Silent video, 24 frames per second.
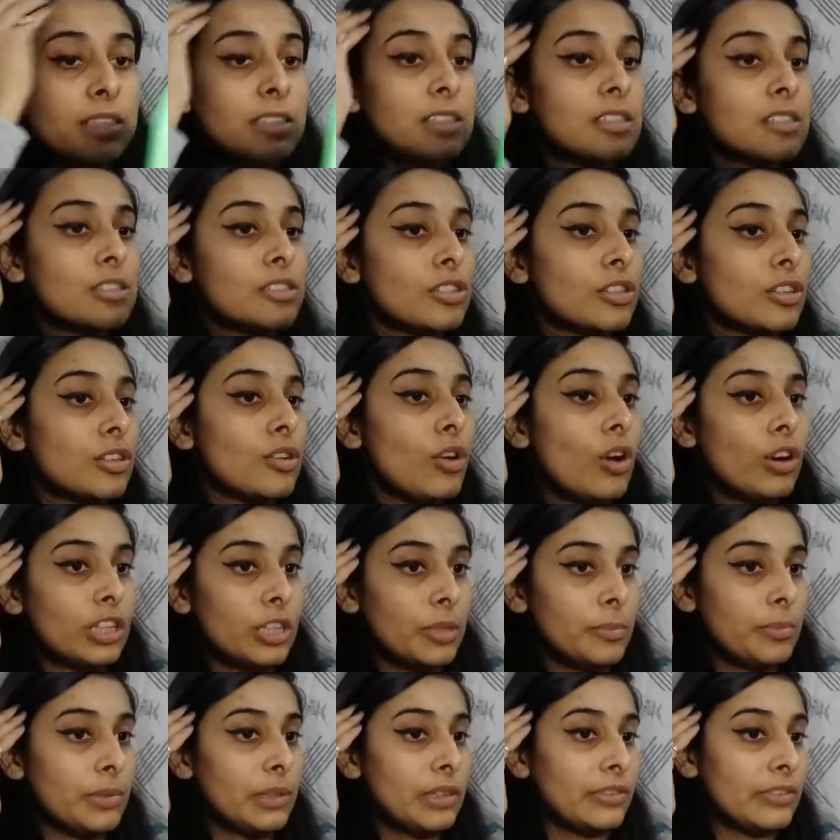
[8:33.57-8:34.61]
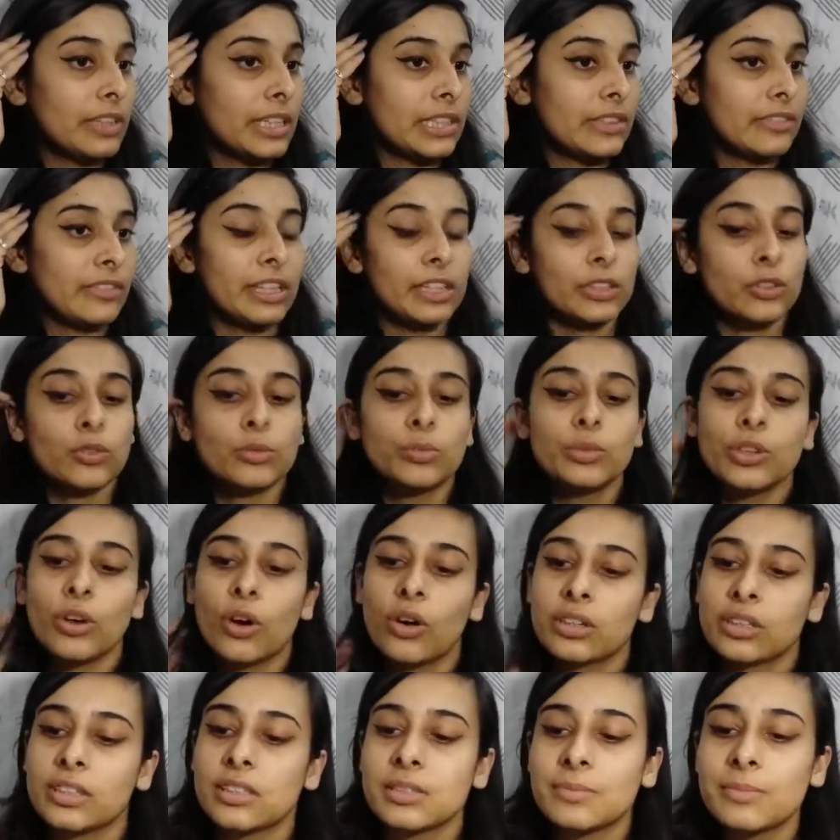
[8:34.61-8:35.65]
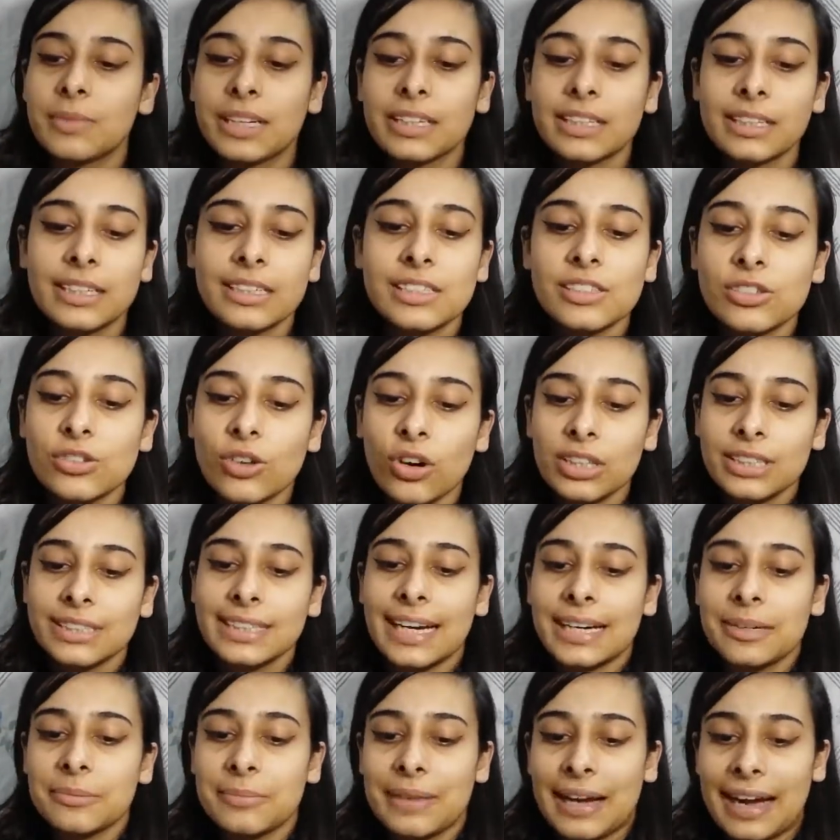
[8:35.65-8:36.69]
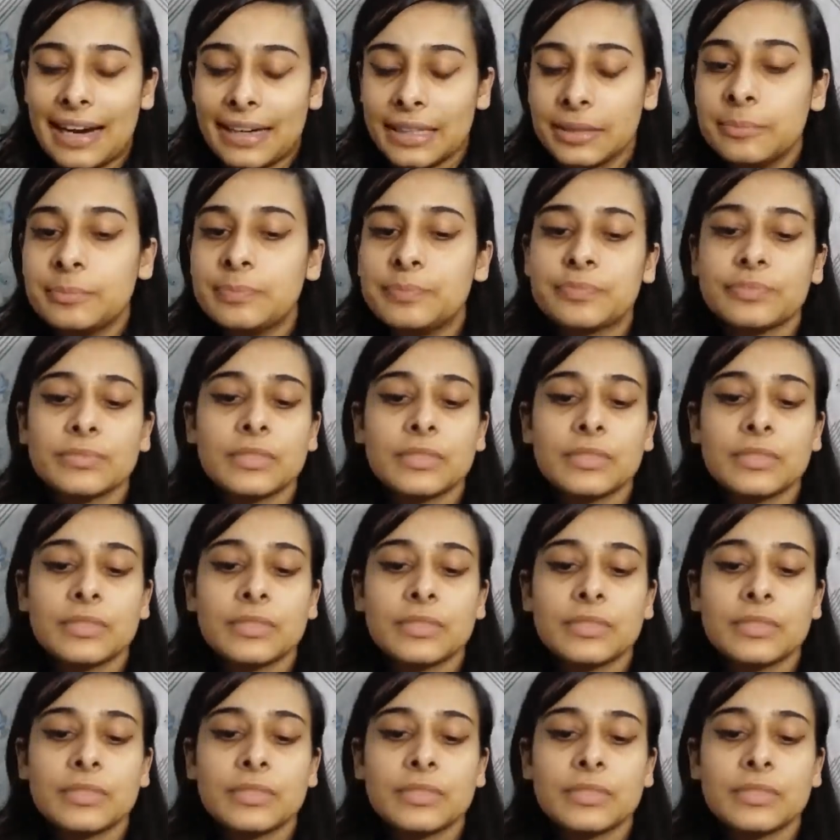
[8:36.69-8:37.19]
This is still not a perfect wing, to be honest, but it's not that bad.